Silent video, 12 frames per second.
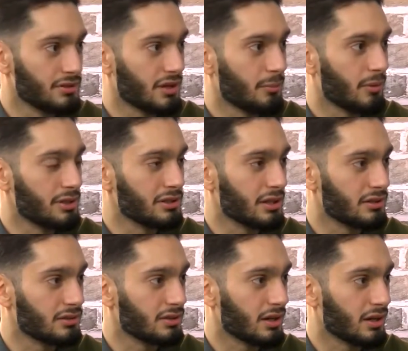that money
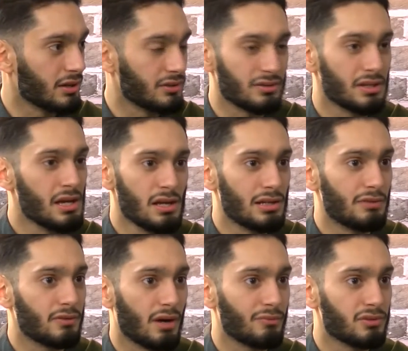and
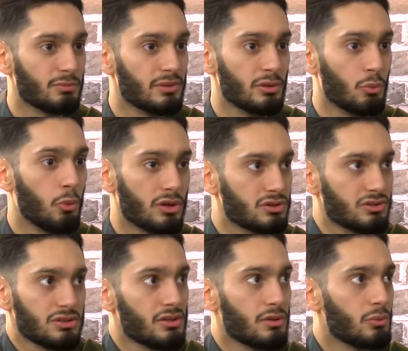live comfortably? What
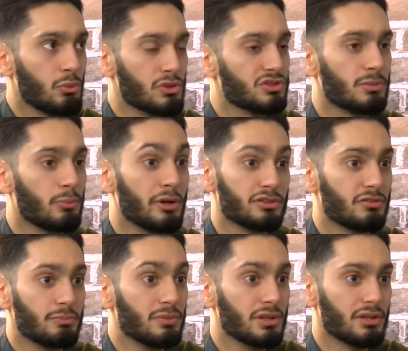then? What's the point
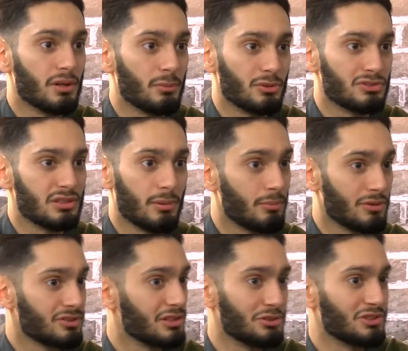of being a Muslim? I'm
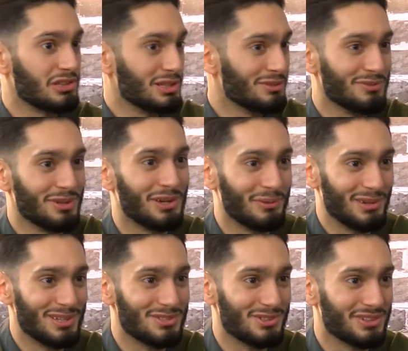not telling you to leave the
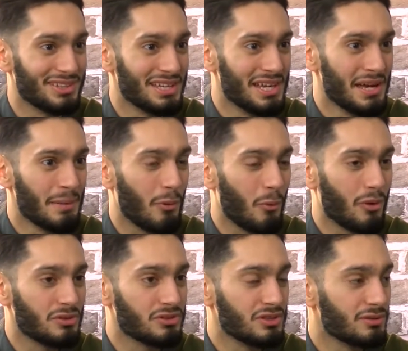religion, but
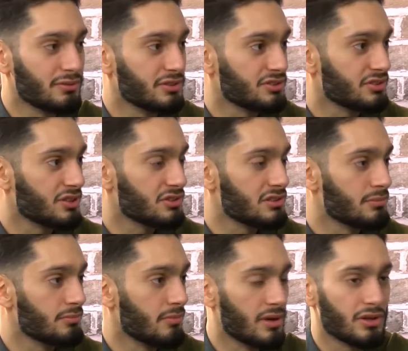what difference does it actually
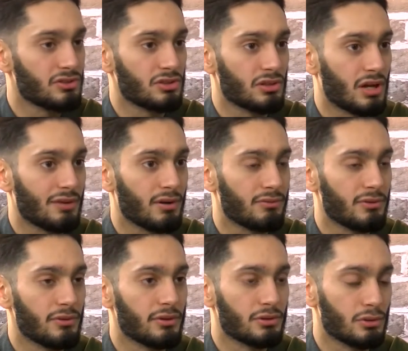make to your life
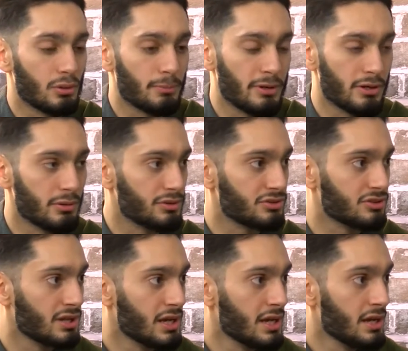other than your appearance,
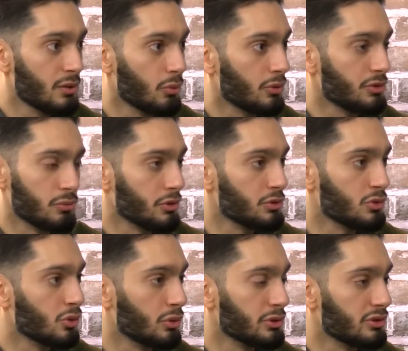what you
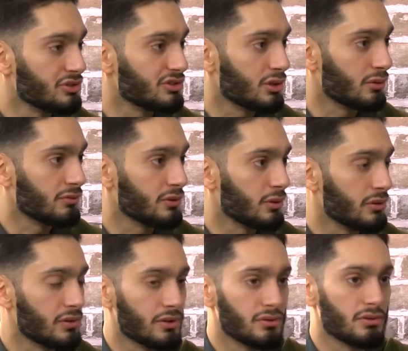call yourself, you know,
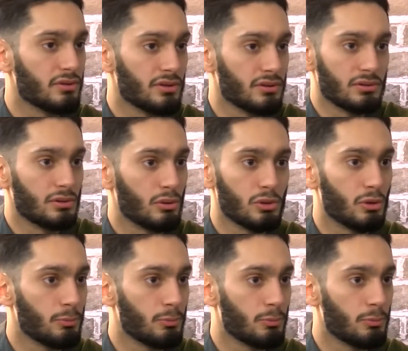and the thing, you know, your